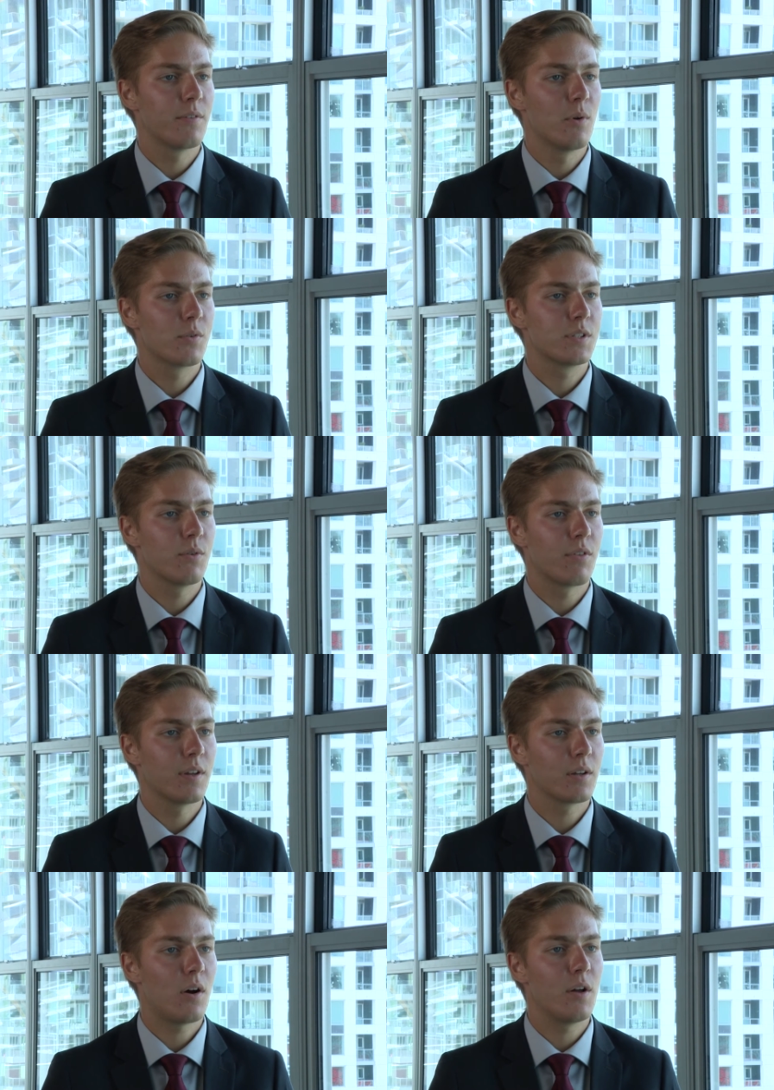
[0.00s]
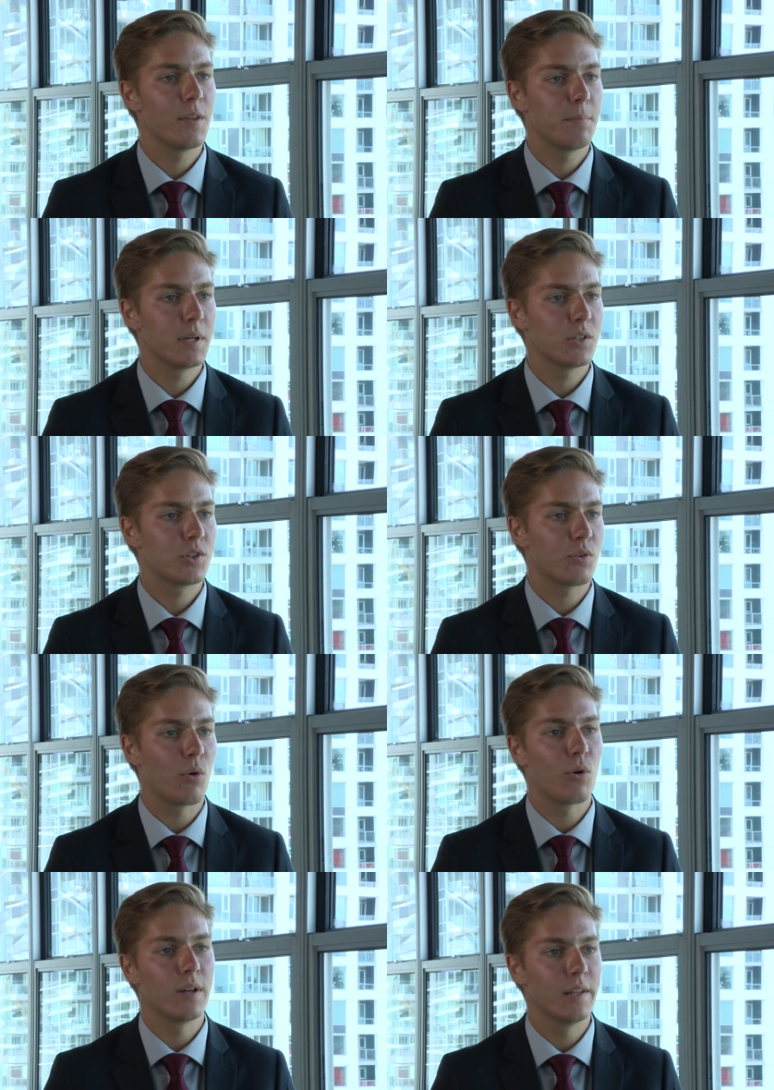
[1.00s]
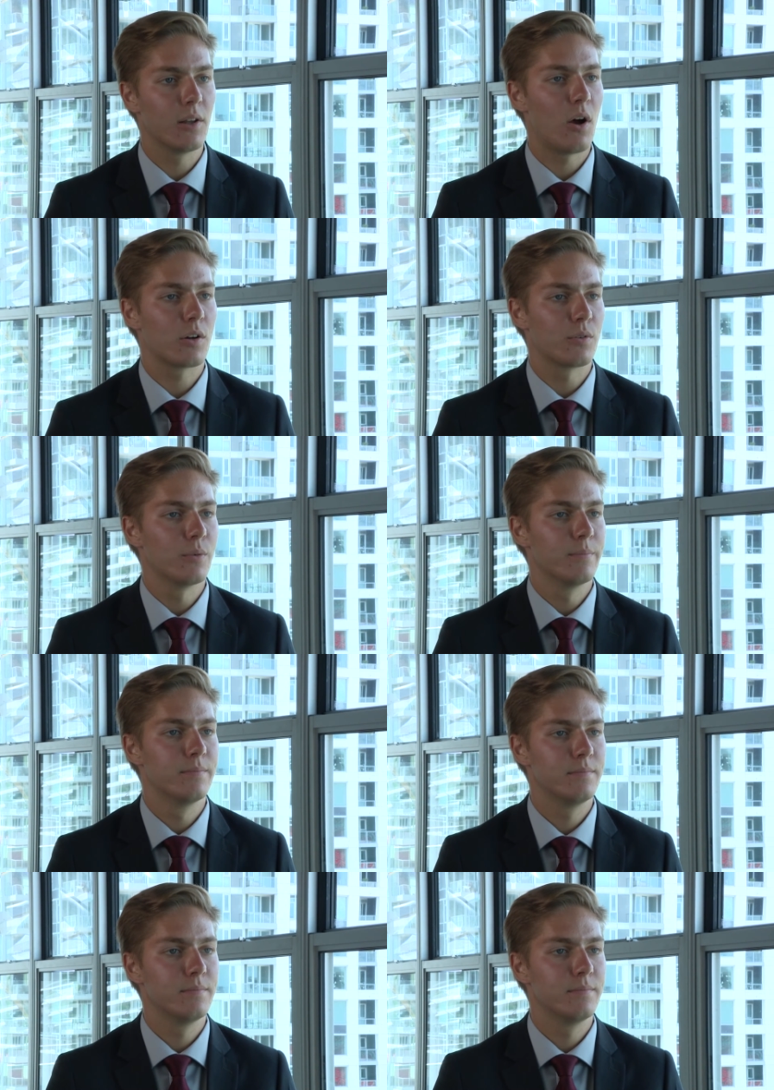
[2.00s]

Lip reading: the most, do you think, on the pitch or in the locker room?